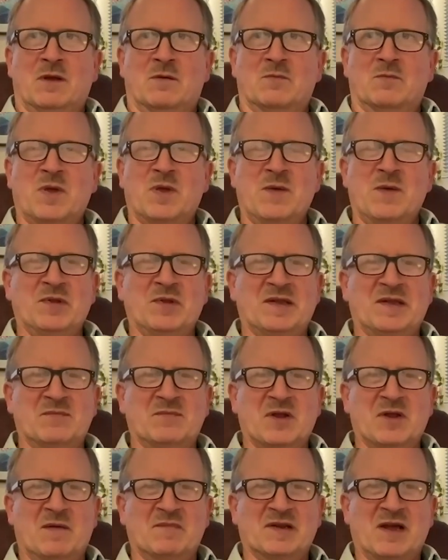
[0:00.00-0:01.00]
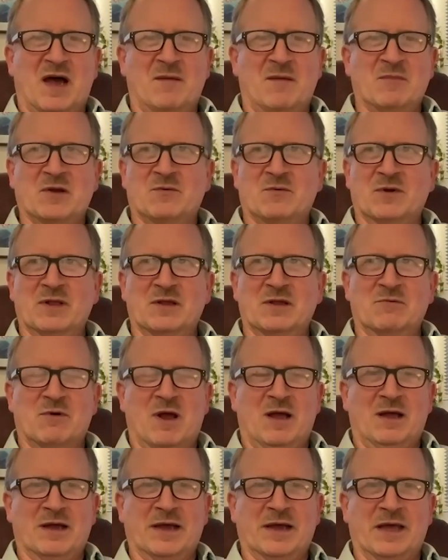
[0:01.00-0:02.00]
people sometimes got me really
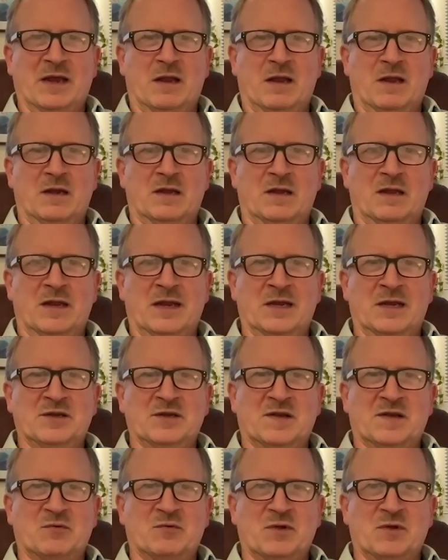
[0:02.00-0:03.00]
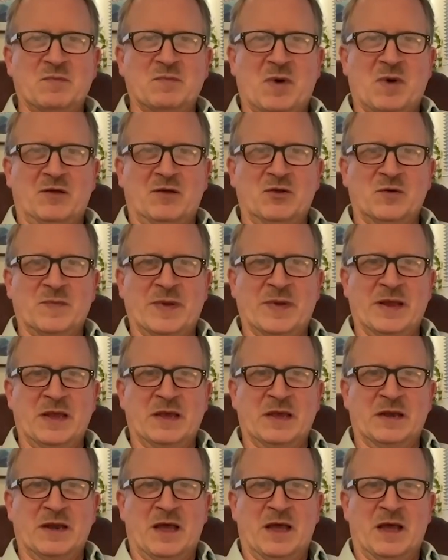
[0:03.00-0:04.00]
wrong, and it just really bothered me.
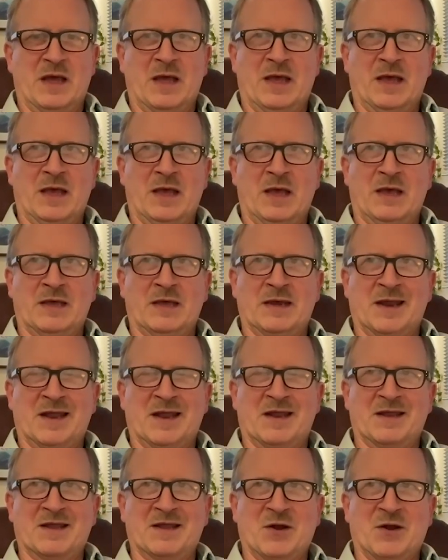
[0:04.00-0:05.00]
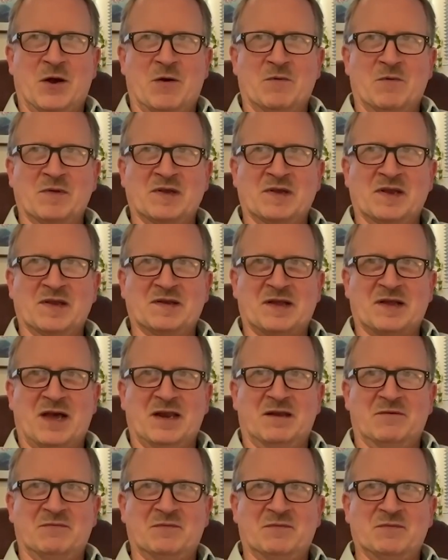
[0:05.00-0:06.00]
And you know, it was,
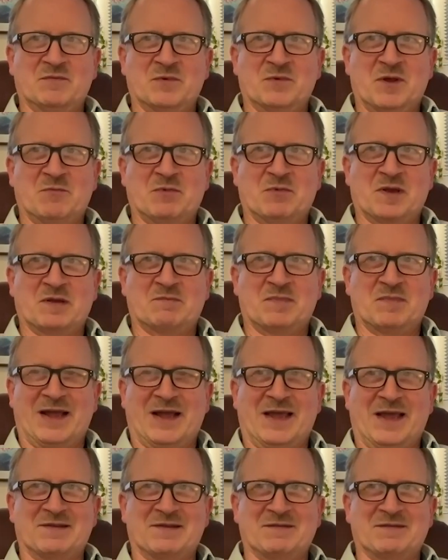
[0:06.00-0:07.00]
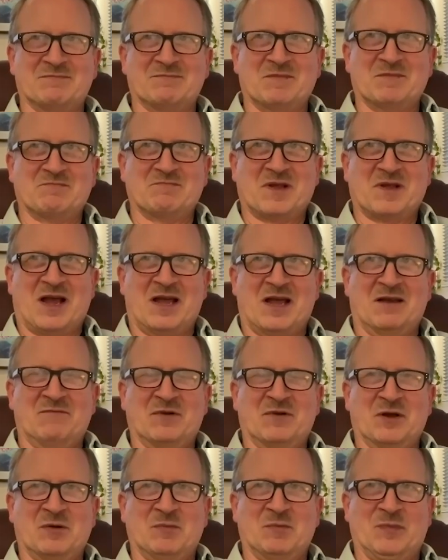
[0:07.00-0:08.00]
I guess, kind of
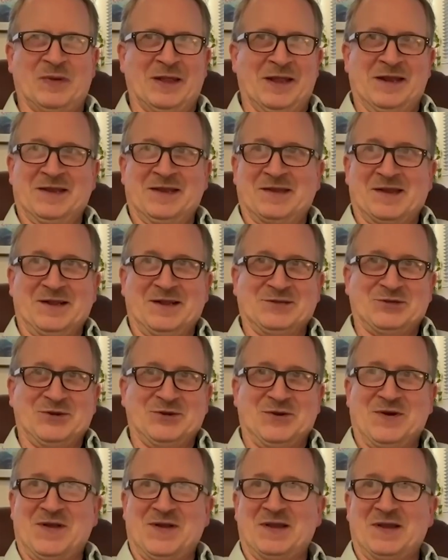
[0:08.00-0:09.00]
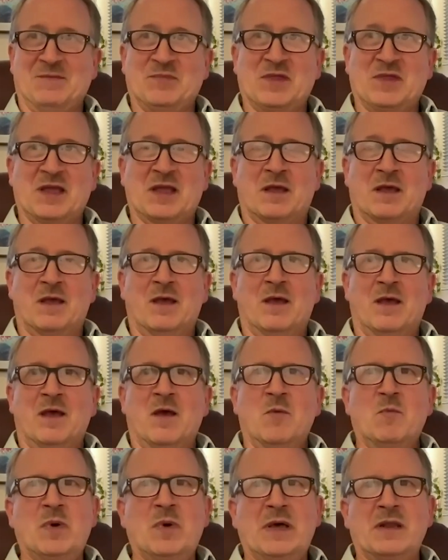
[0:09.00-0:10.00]
a complaint session or something.
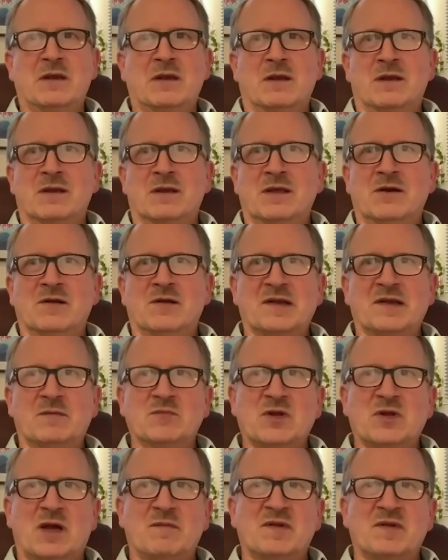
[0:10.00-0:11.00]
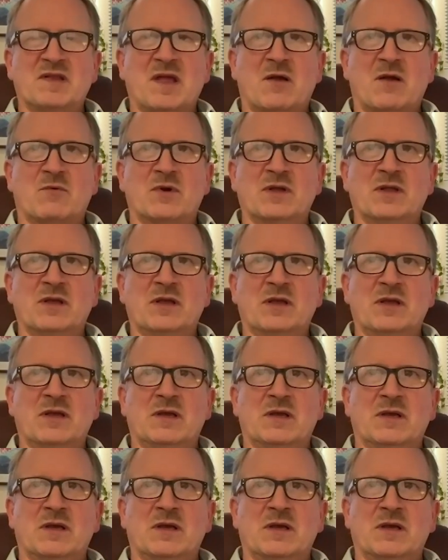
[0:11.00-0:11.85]
But you know, sometimes that really